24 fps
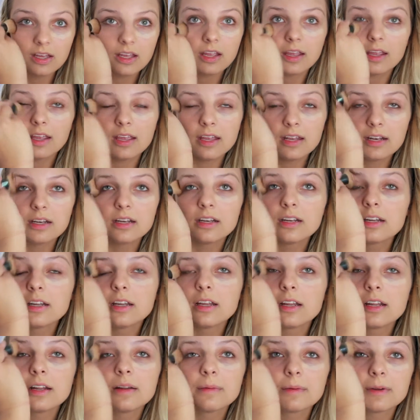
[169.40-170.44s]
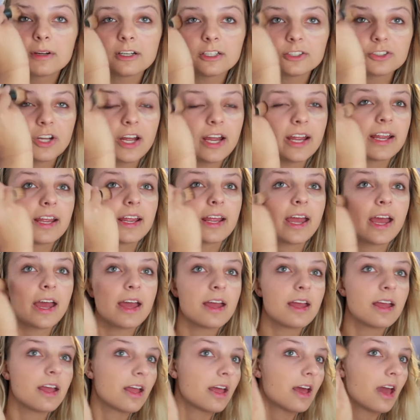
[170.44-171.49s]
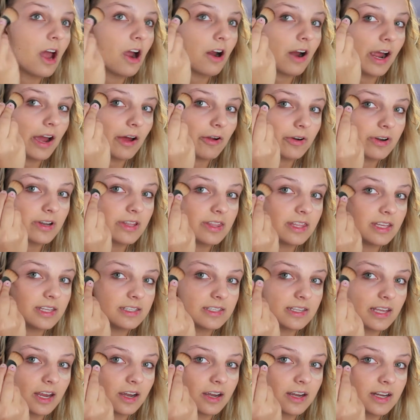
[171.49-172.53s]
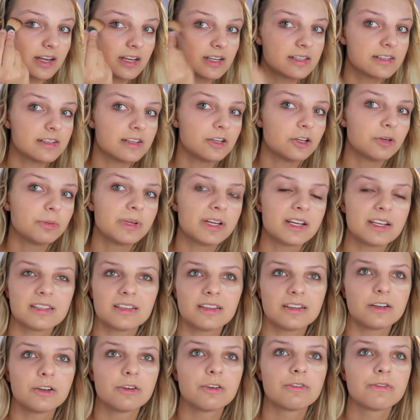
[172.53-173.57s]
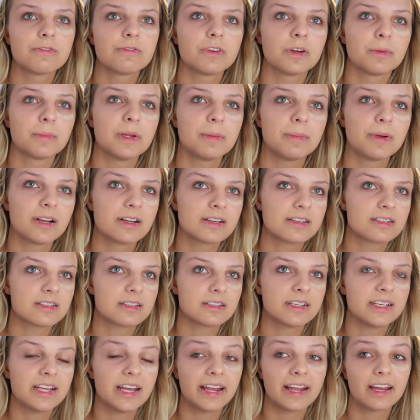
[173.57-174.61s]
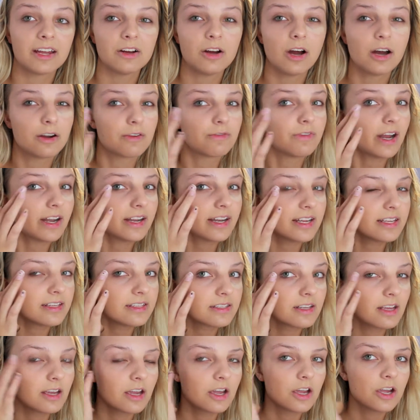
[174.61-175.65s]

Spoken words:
in. I'm going to try and get around this area too, because I know for me personally I get a lot of redness